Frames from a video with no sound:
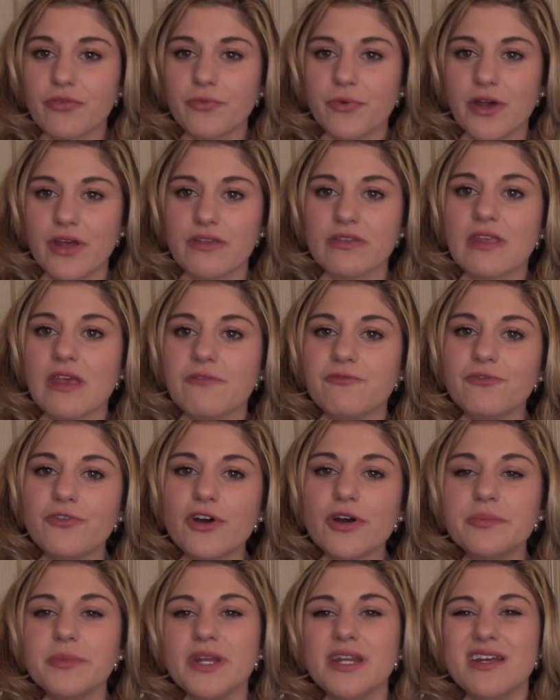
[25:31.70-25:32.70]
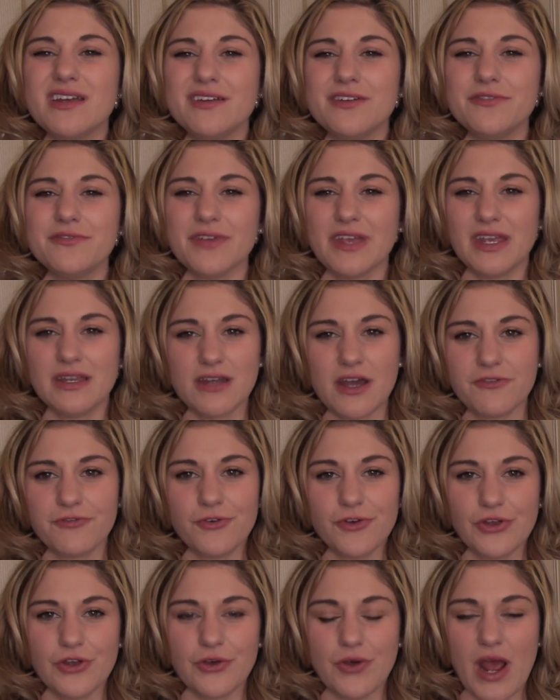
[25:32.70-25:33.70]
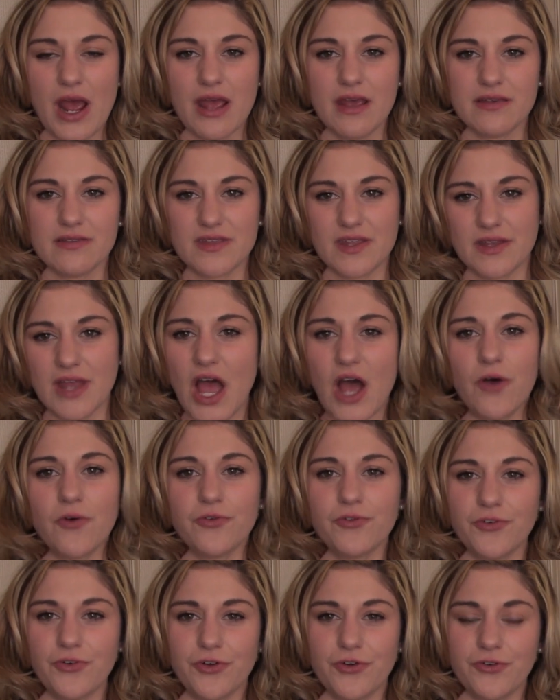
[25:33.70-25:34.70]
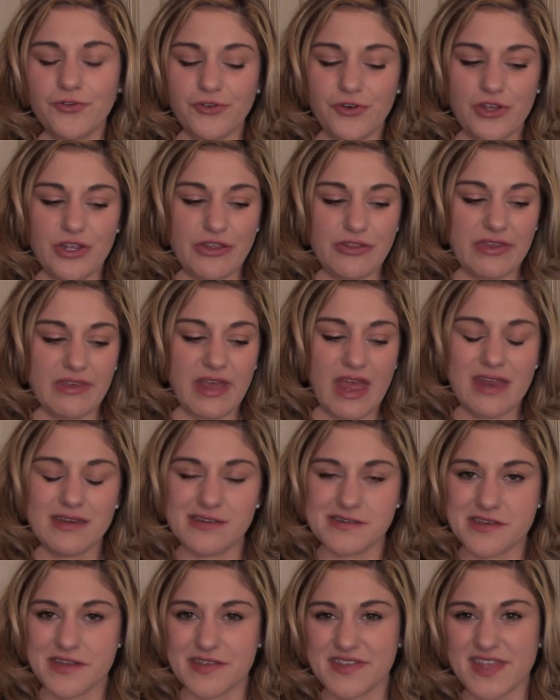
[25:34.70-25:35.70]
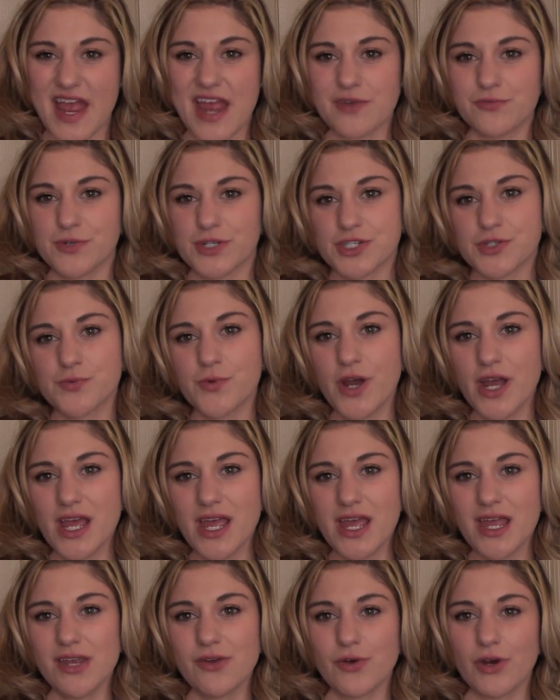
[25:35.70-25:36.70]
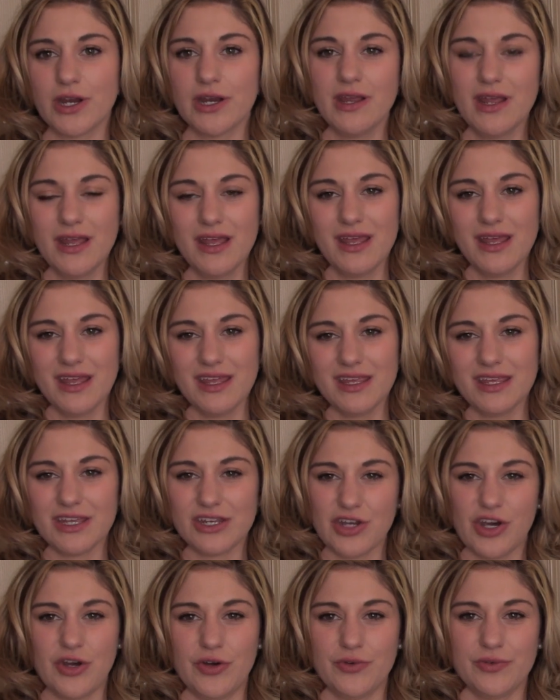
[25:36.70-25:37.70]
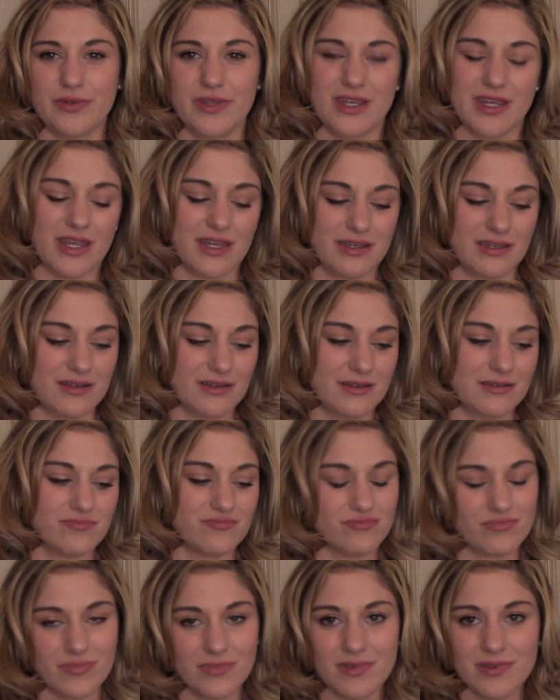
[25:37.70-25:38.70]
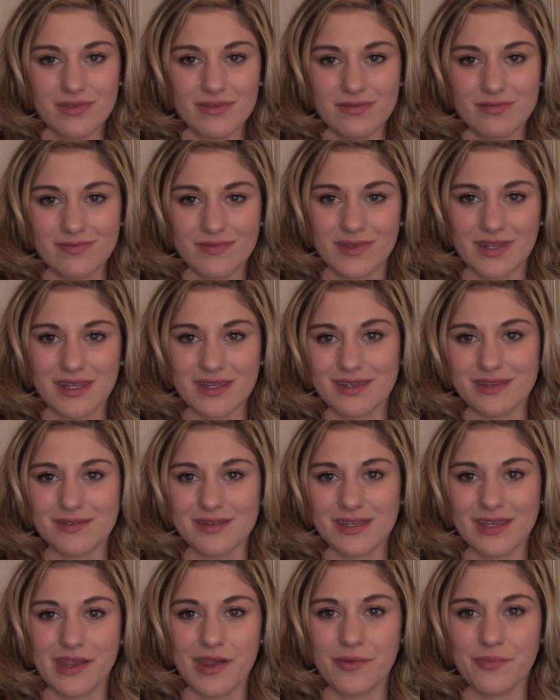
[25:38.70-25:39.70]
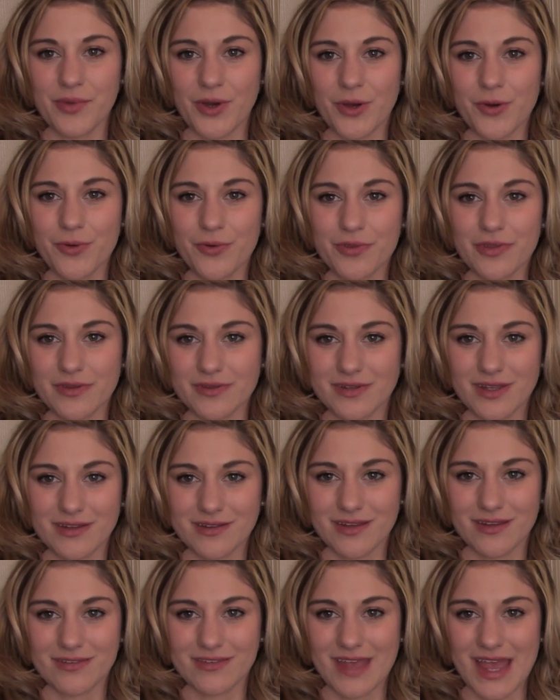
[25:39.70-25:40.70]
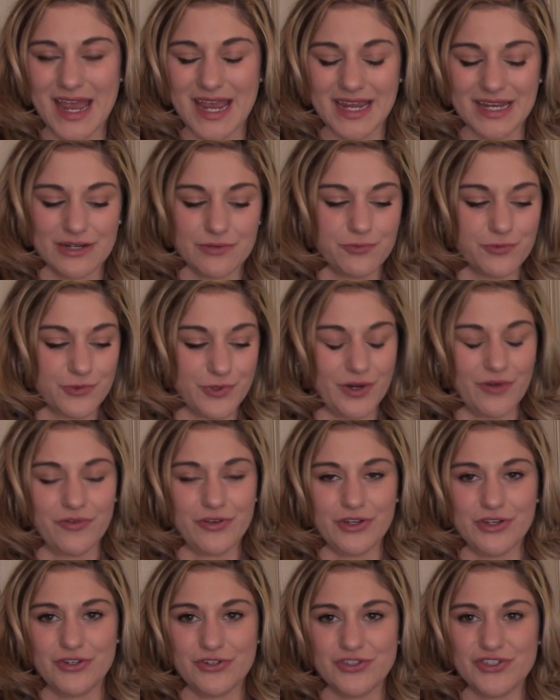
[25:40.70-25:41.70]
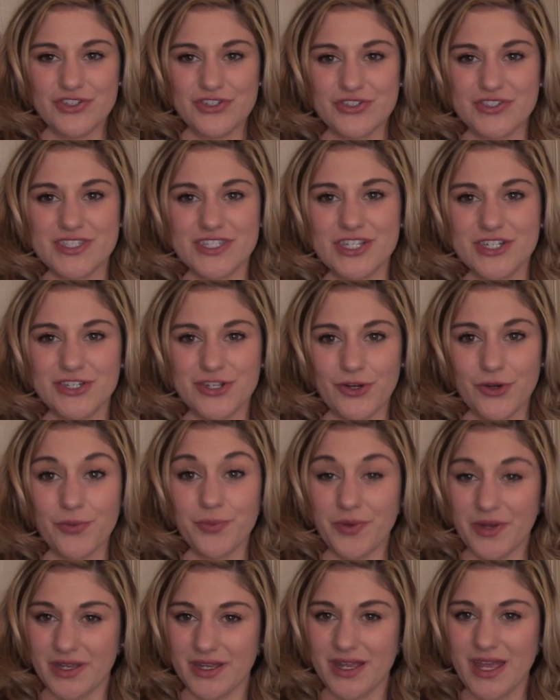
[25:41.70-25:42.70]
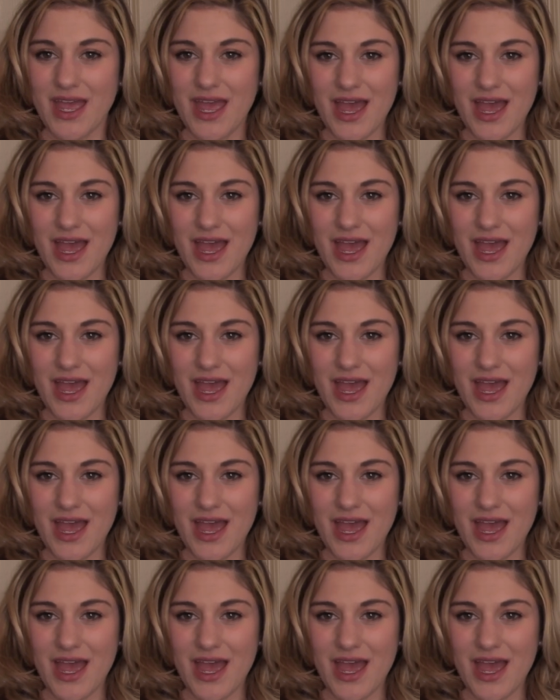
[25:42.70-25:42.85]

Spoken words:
was informative enough for you guys and helpful for you to kind of decide which one, or you know, you can get both and then decide whatever you choose to do. But